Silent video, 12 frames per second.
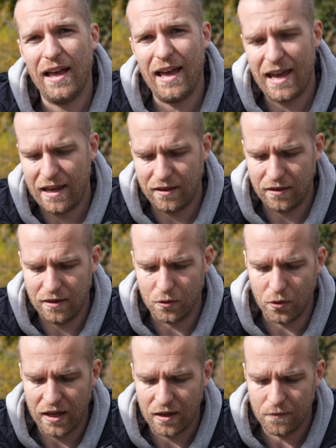add the
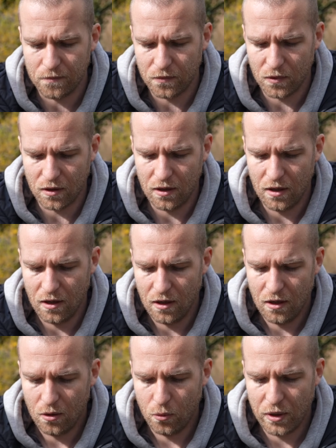ring,
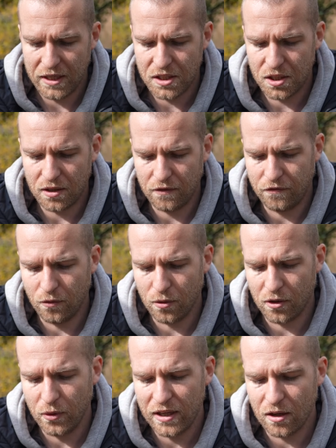which for
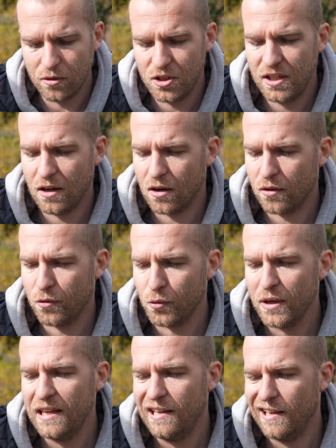the Ricoh
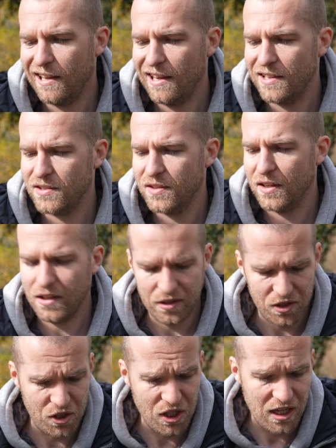GR3 is the
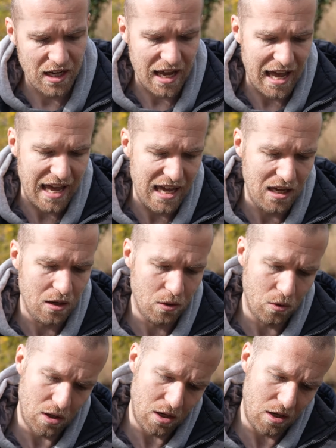GA1
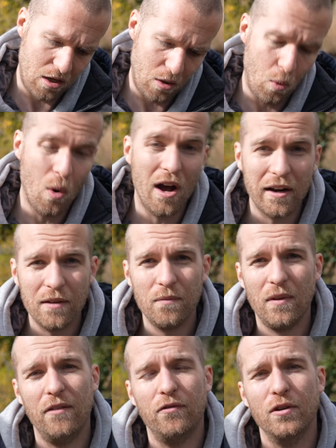
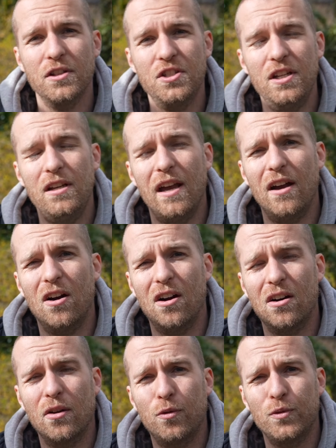and for the
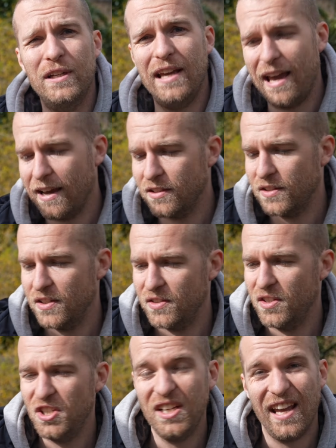GR3X is
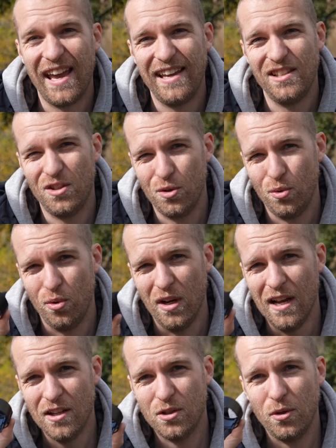the GA2.
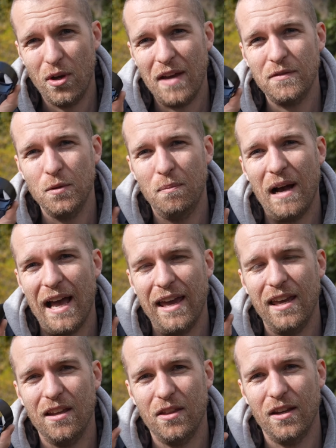So you have to
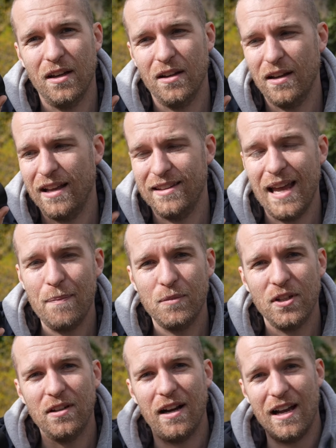buy the
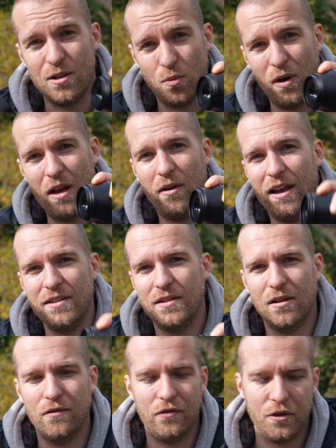adapter as well as
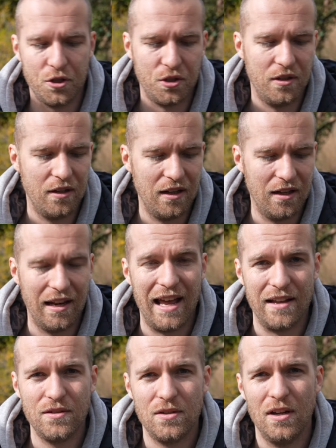the conversion
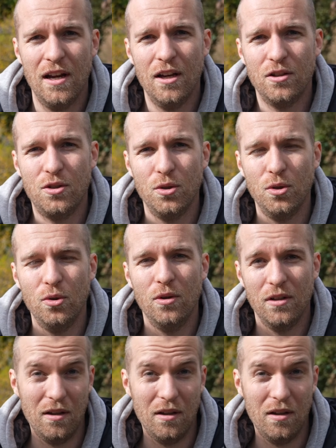lens to